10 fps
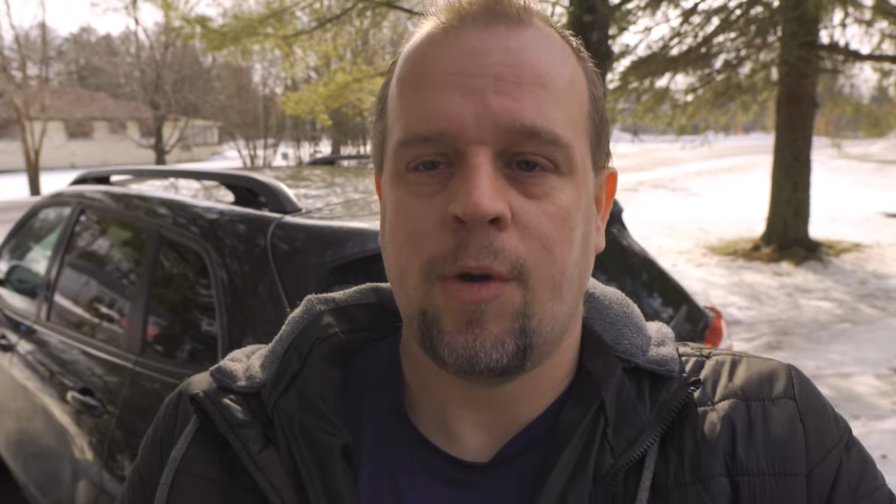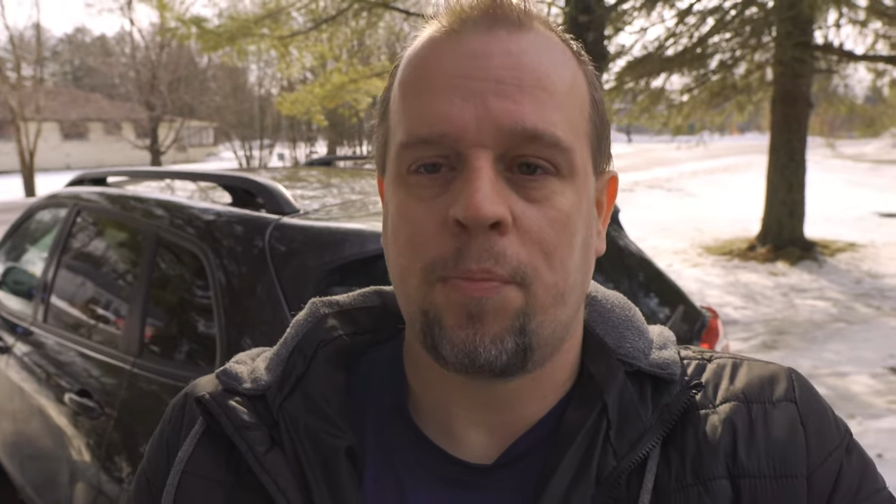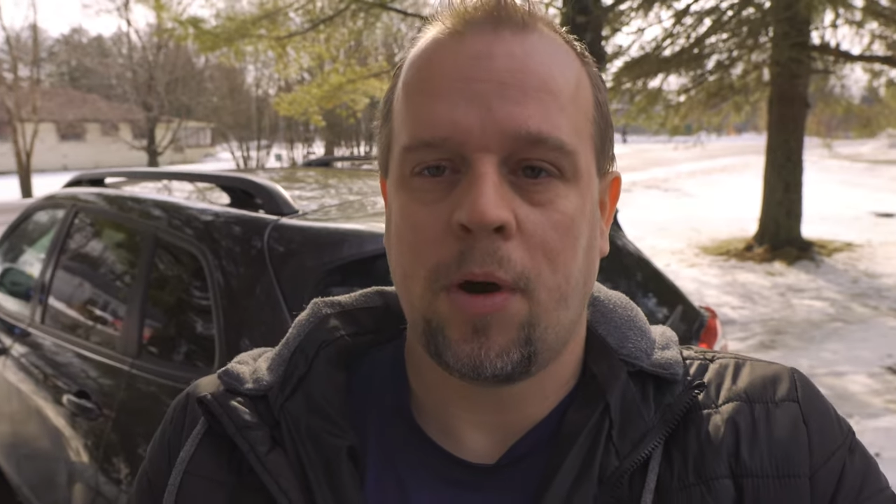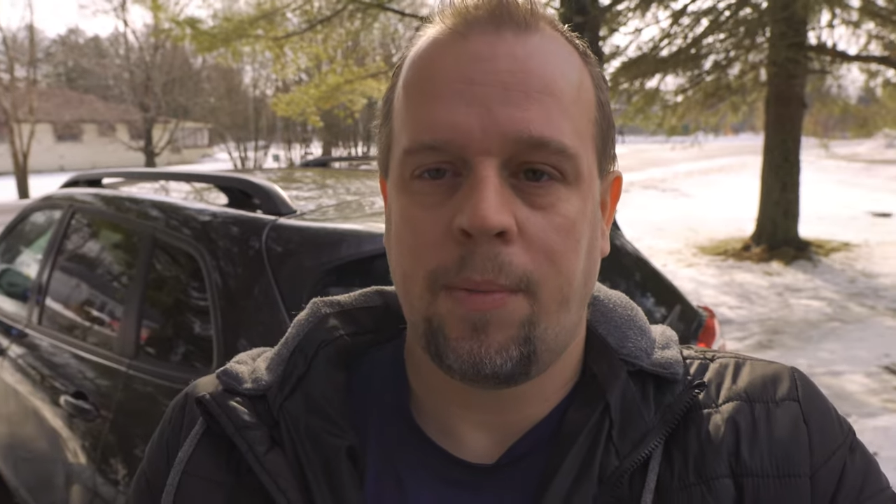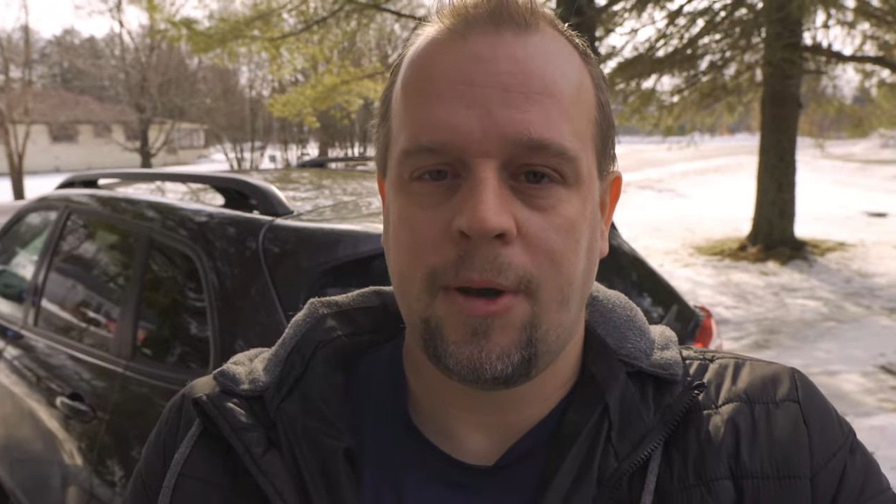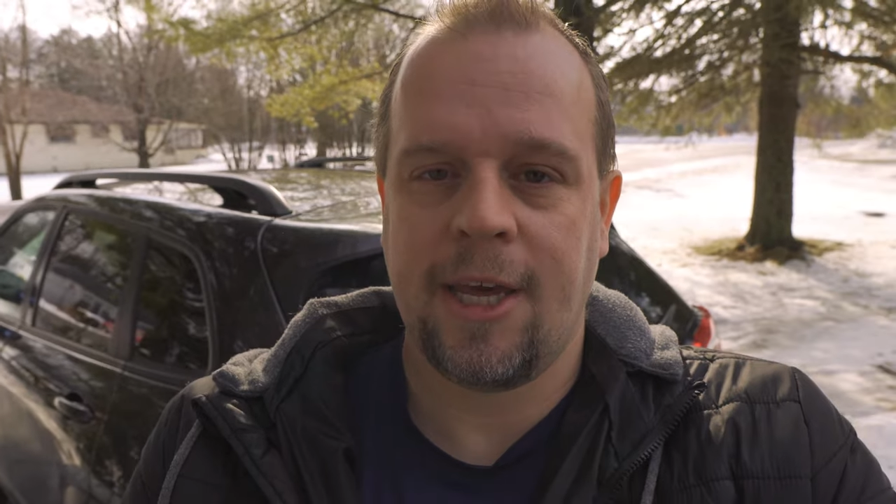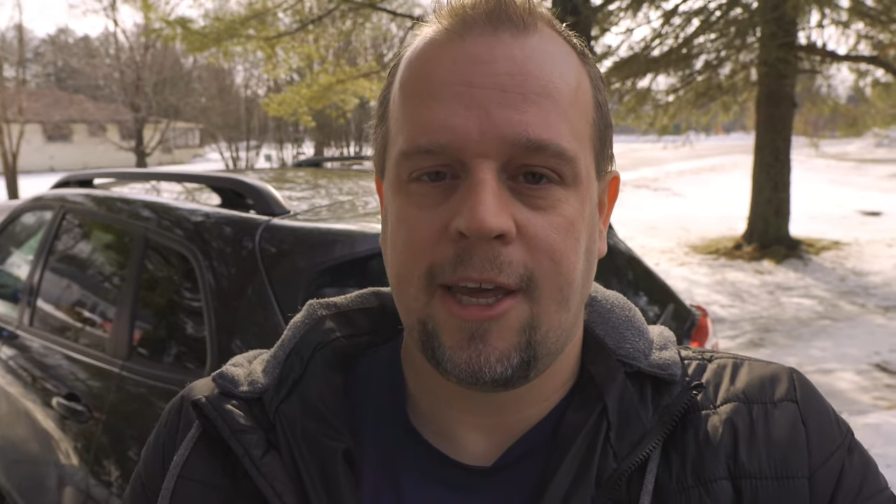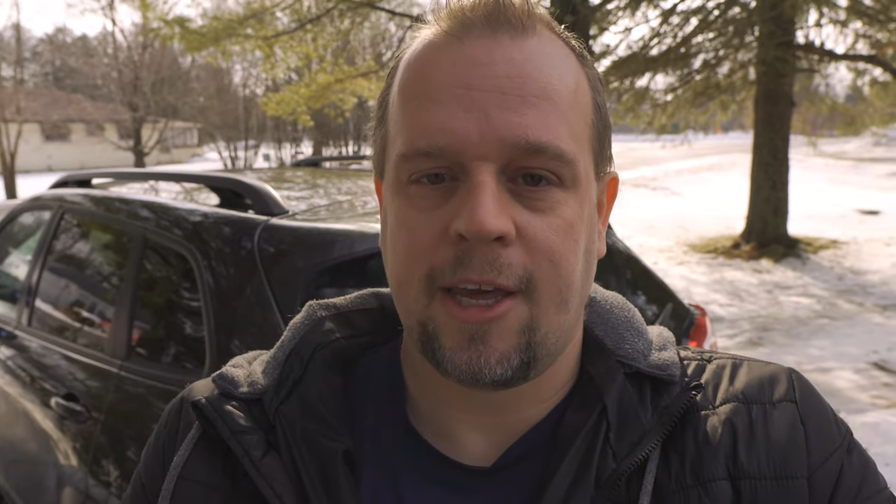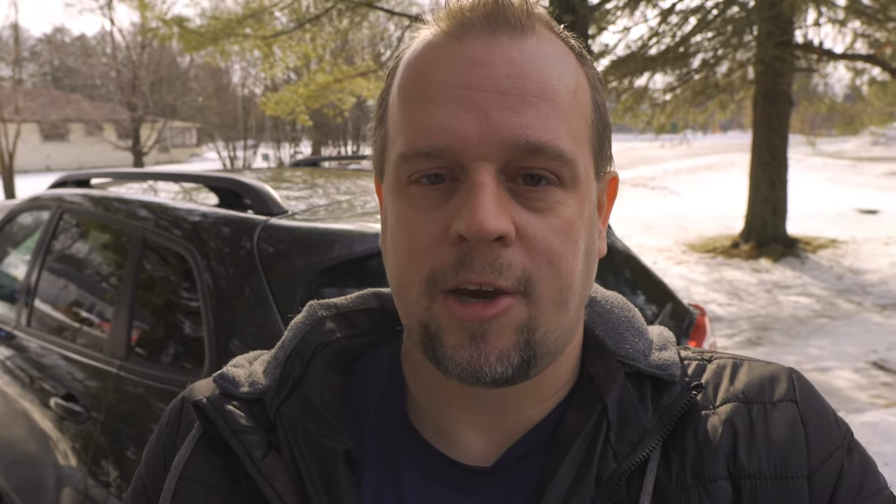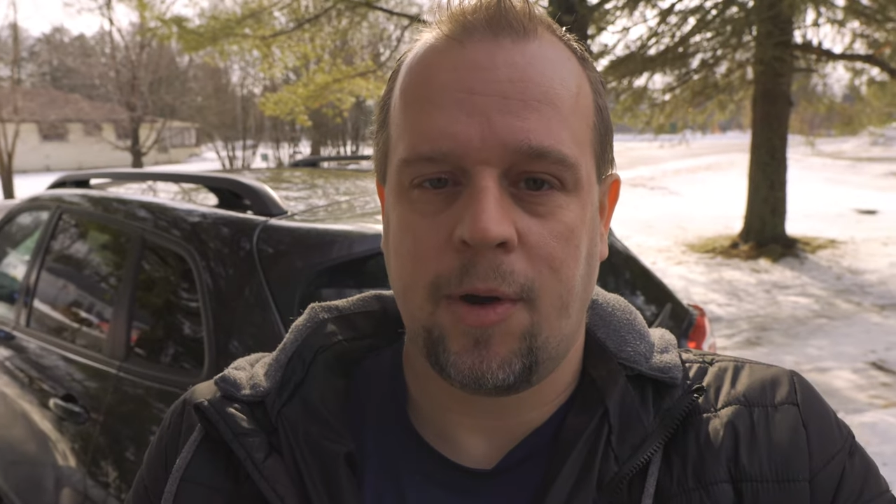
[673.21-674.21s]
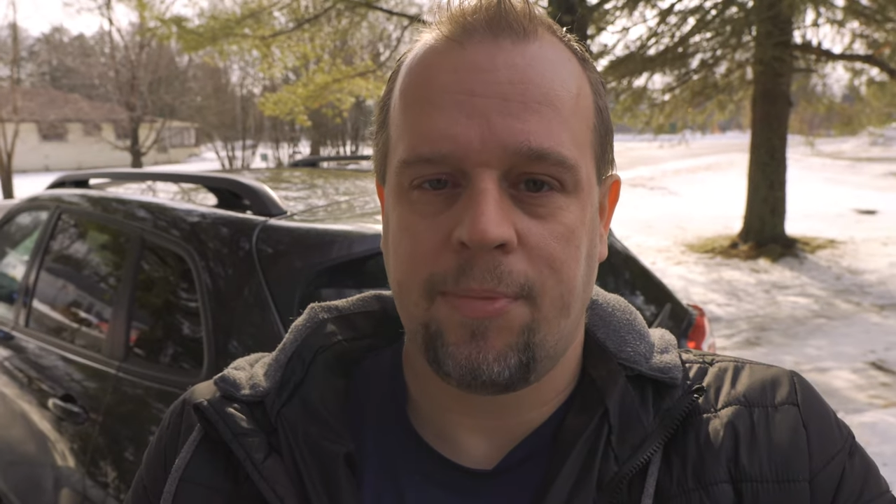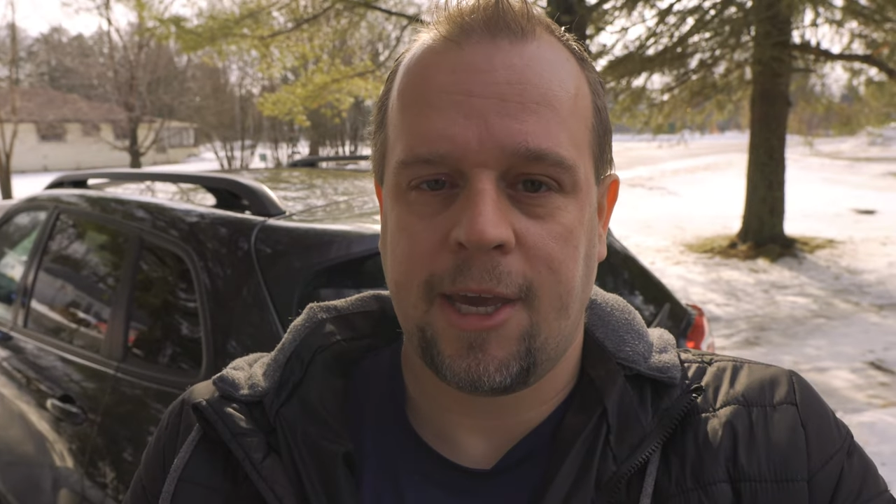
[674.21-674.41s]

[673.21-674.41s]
When properly equipped,